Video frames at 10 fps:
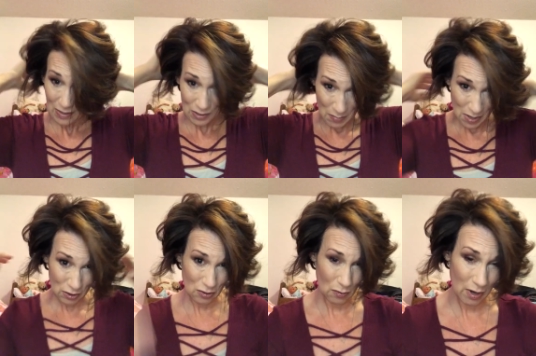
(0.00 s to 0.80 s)
So I'm not
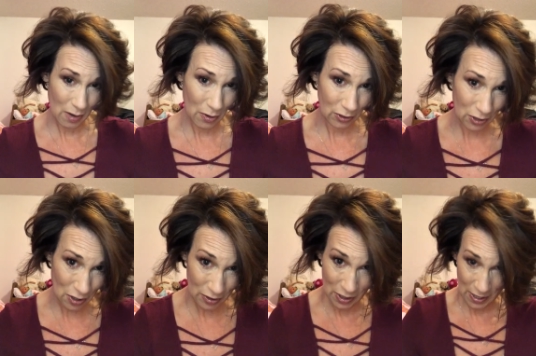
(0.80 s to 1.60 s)
sure where I want to
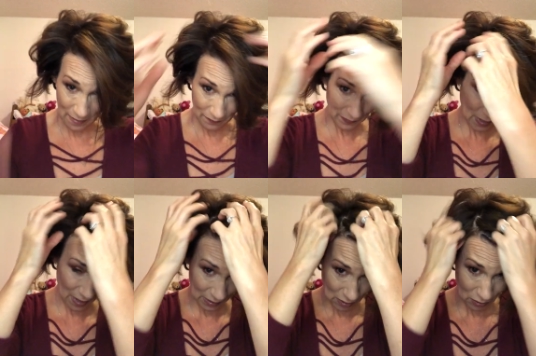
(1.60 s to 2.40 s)
start today. I
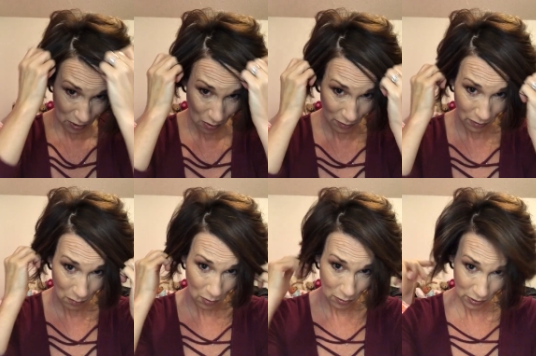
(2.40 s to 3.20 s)
guess I'll start with the
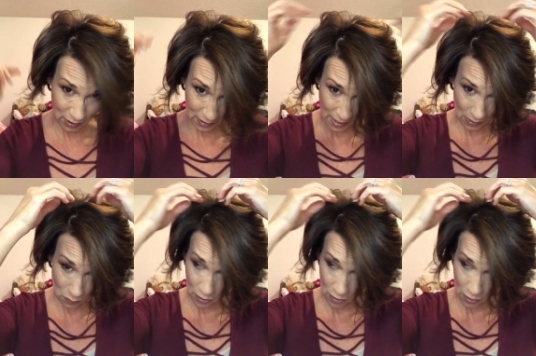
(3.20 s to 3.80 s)
rollers because that's